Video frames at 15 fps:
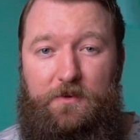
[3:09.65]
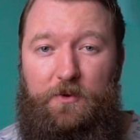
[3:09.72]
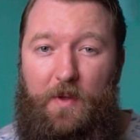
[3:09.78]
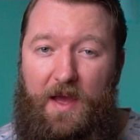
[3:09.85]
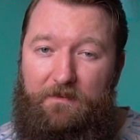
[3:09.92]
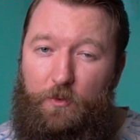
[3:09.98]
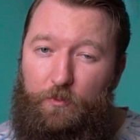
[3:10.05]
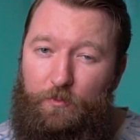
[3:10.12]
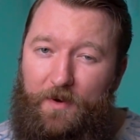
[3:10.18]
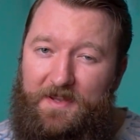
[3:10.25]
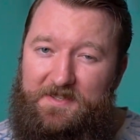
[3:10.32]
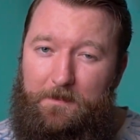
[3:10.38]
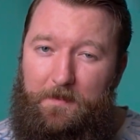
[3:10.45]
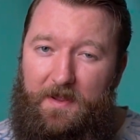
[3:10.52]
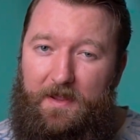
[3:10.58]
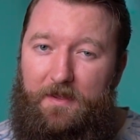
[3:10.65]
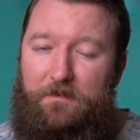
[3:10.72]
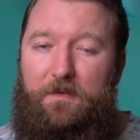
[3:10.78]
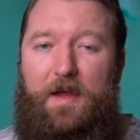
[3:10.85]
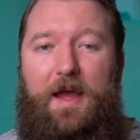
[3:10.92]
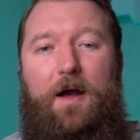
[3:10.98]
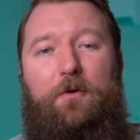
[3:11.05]
You have a recipe
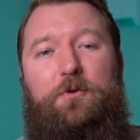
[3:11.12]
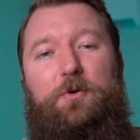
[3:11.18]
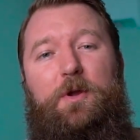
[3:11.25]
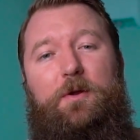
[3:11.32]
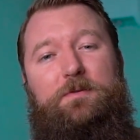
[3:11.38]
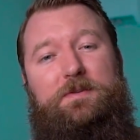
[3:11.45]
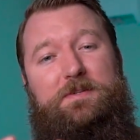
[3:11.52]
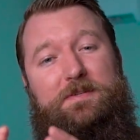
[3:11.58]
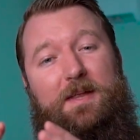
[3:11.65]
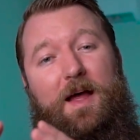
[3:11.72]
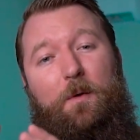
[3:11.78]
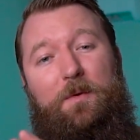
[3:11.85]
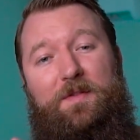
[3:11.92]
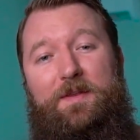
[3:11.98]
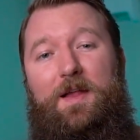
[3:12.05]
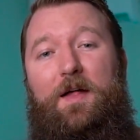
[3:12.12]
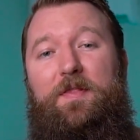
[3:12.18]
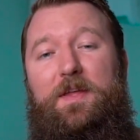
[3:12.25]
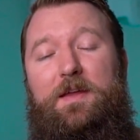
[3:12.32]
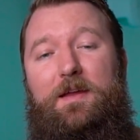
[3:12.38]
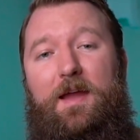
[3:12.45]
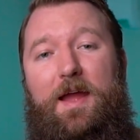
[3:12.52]
for how you're going to start with
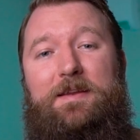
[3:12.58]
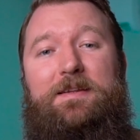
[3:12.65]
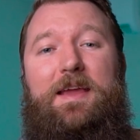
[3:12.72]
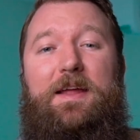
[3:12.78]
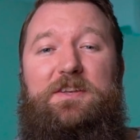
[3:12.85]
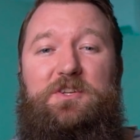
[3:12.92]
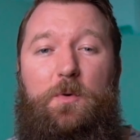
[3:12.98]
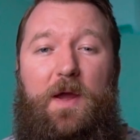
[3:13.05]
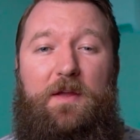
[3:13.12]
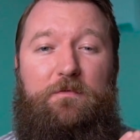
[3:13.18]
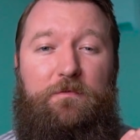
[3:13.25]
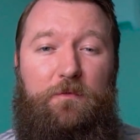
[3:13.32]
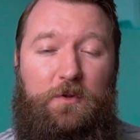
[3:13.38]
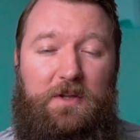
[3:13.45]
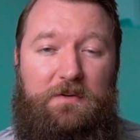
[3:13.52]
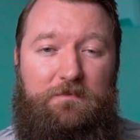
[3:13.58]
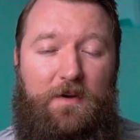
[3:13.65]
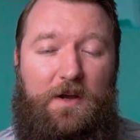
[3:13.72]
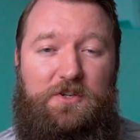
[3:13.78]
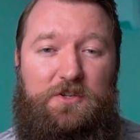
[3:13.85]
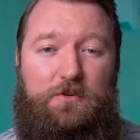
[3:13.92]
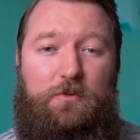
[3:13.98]
nothing and get to a fully
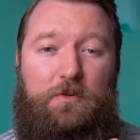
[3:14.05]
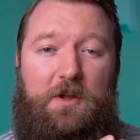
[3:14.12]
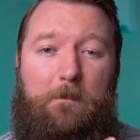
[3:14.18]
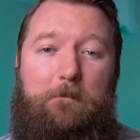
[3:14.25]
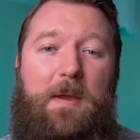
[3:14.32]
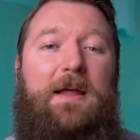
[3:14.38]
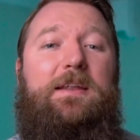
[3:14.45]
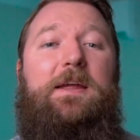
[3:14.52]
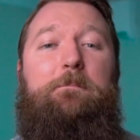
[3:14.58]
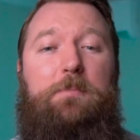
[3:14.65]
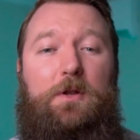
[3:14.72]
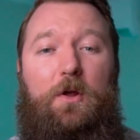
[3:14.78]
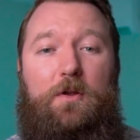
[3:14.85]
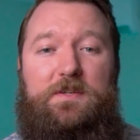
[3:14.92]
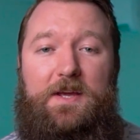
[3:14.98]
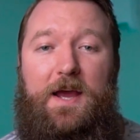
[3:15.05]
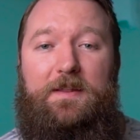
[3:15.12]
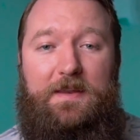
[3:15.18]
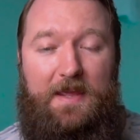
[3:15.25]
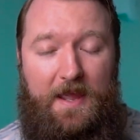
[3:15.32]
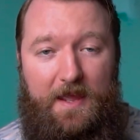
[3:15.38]
functional, compelling plot at the